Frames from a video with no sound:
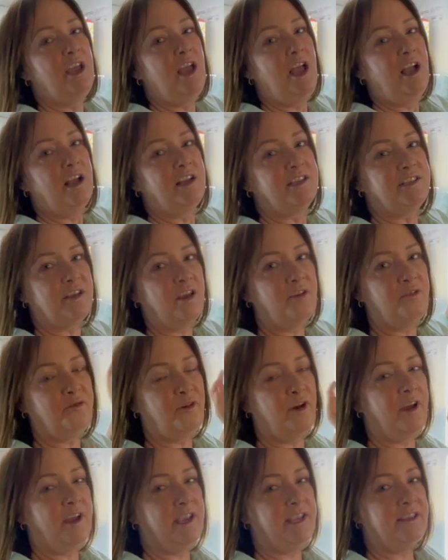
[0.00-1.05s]
because I
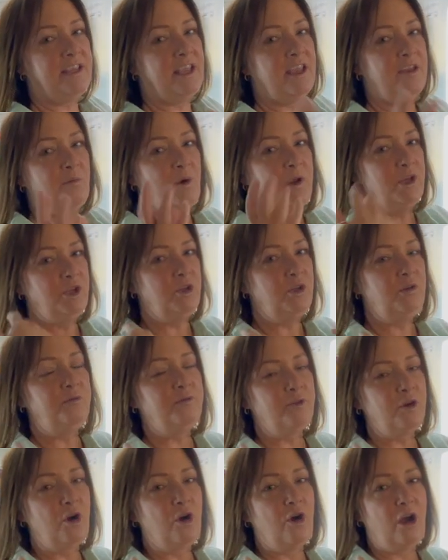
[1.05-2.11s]
find that when
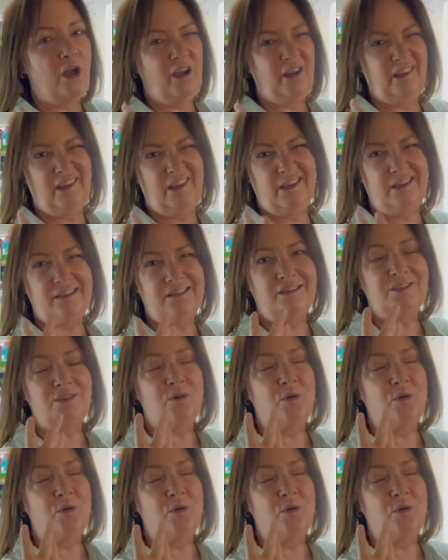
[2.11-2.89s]
you've got onions